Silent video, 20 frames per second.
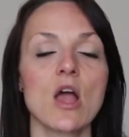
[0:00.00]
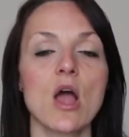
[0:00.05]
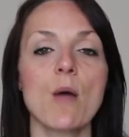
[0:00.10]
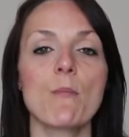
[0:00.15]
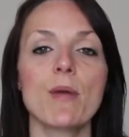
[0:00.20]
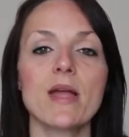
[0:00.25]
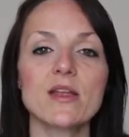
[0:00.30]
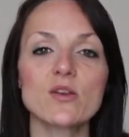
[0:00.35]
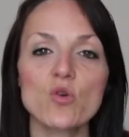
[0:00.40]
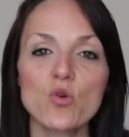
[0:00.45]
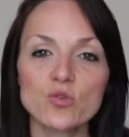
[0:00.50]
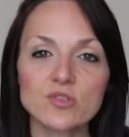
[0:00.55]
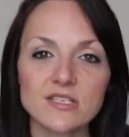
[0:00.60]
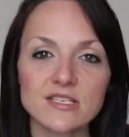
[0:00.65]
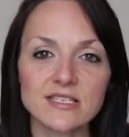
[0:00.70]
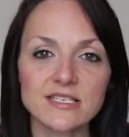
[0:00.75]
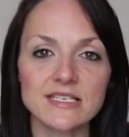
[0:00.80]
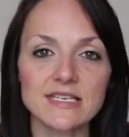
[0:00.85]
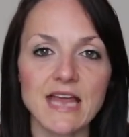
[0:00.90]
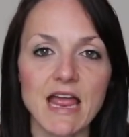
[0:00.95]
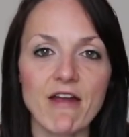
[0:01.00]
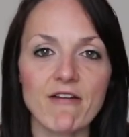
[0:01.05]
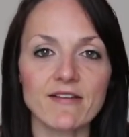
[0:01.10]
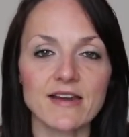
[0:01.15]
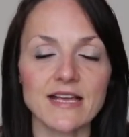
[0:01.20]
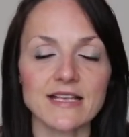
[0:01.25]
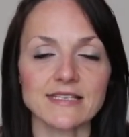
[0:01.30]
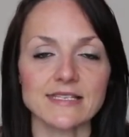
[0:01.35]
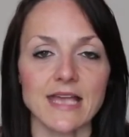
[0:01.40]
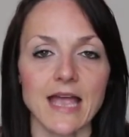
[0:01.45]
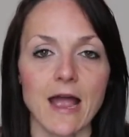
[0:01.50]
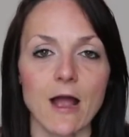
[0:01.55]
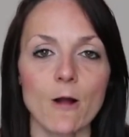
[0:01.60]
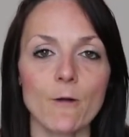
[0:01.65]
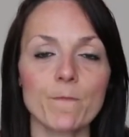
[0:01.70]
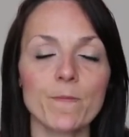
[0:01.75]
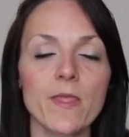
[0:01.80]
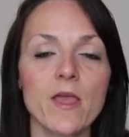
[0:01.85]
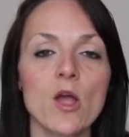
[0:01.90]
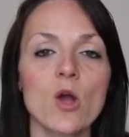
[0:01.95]
But in order to narrow that
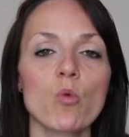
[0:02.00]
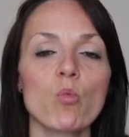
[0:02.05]
down,